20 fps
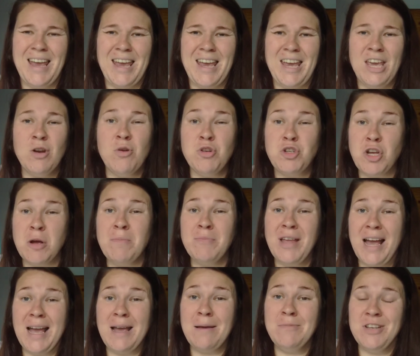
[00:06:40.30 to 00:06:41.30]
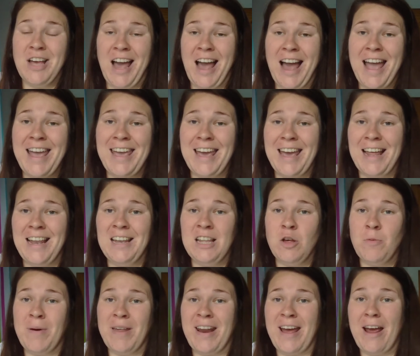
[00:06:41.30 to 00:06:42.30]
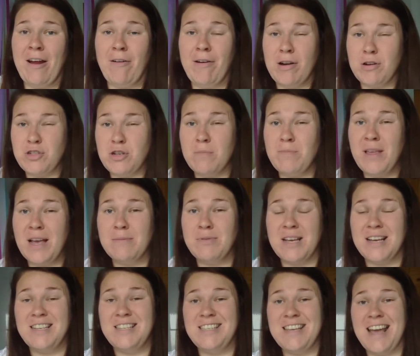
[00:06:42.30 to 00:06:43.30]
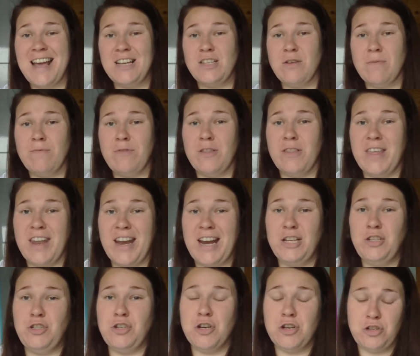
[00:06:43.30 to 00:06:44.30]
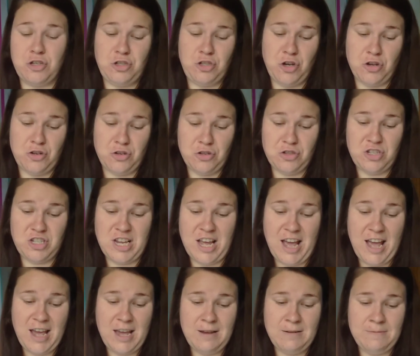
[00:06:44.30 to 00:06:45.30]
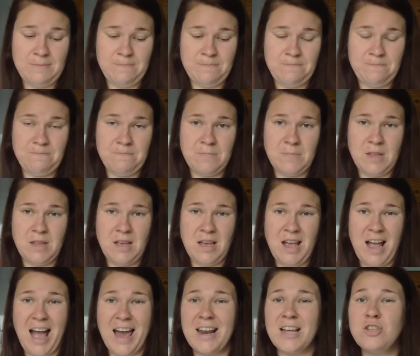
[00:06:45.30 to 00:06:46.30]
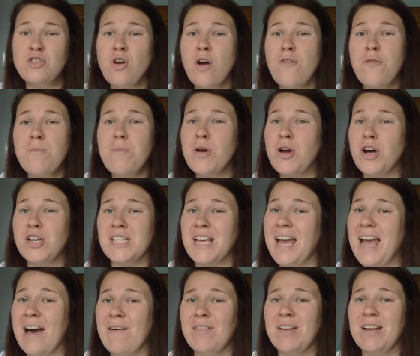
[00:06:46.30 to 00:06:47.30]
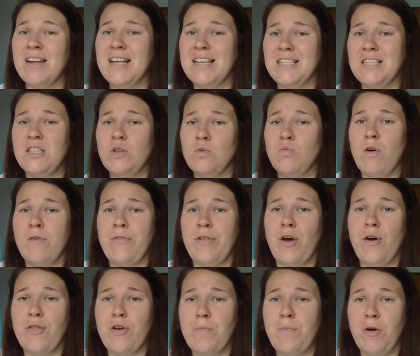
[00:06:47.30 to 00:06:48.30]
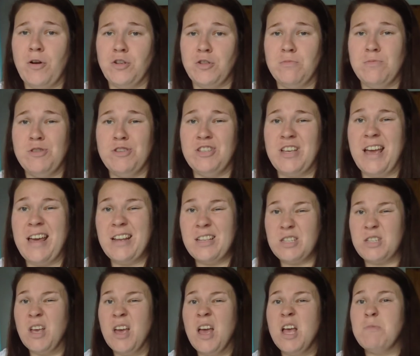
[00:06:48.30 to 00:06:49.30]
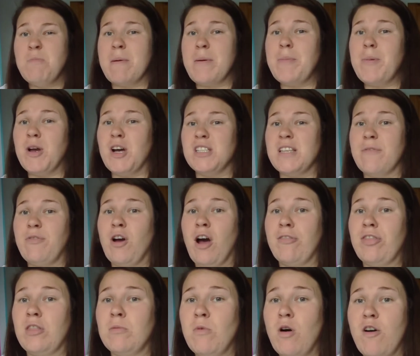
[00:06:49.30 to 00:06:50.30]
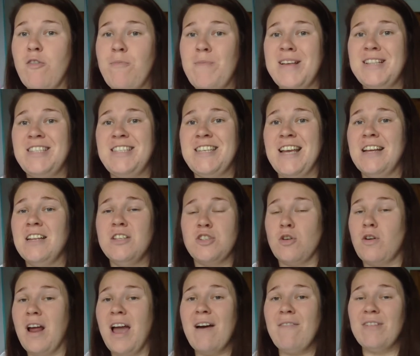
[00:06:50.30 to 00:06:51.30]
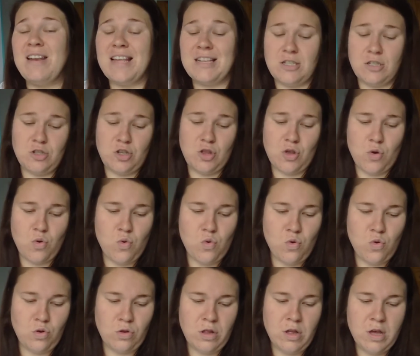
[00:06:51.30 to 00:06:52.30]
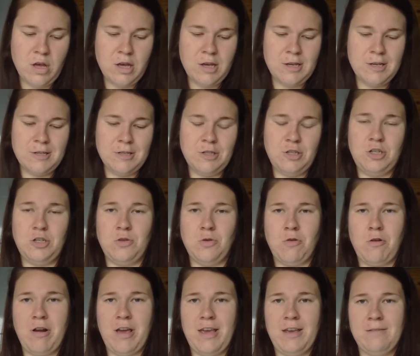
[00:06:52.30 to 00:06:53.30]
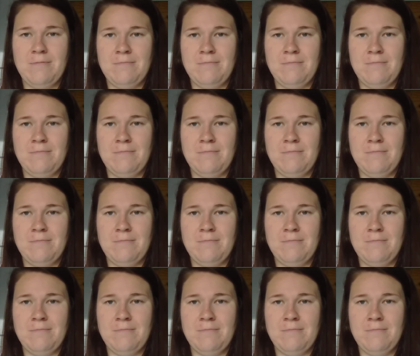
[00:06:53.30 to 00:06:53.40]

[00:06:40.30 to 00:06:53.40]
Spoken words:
You know, sometimes I get a little bit angry, or sometimes I say something that I just shouldn't say. And it's often because I haven't listened to what the other person was saying. It's maybe because I've cut them off mid-sentence, or I haven't listened to the whole story.